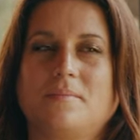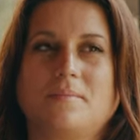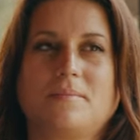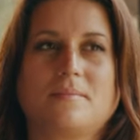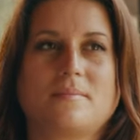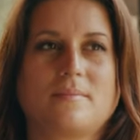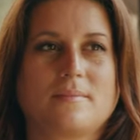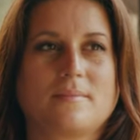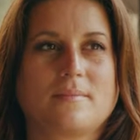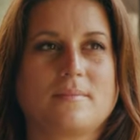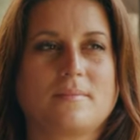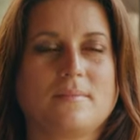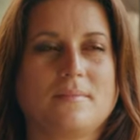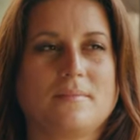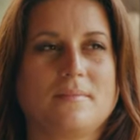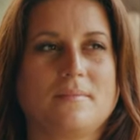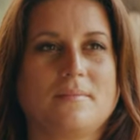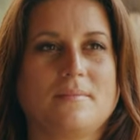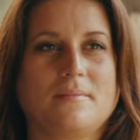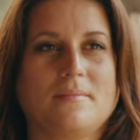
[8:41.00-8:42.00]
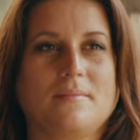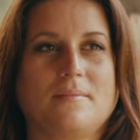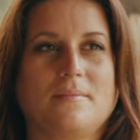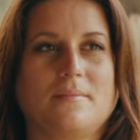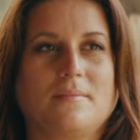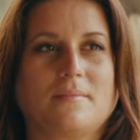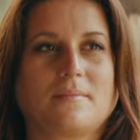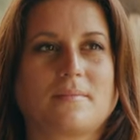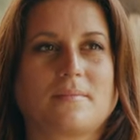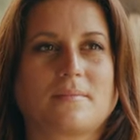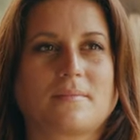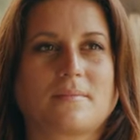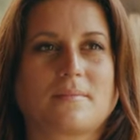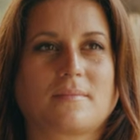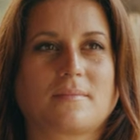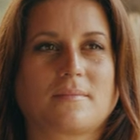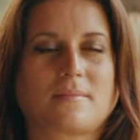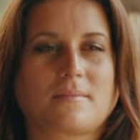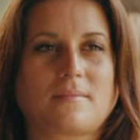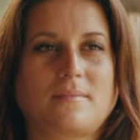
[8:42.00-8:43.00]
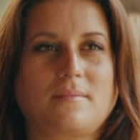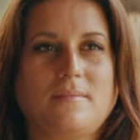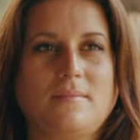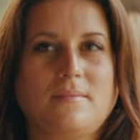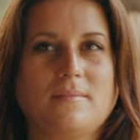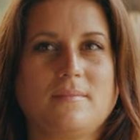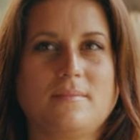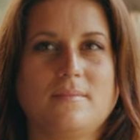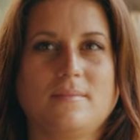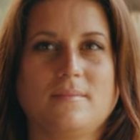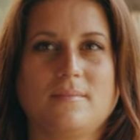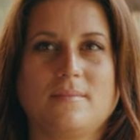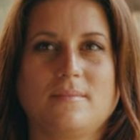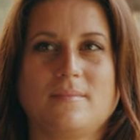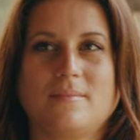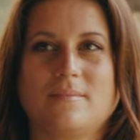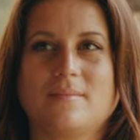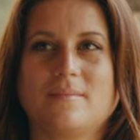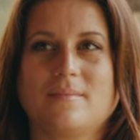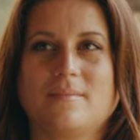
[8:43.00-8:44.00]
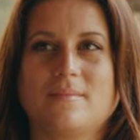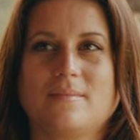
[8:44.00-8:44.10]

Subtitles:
[no speech]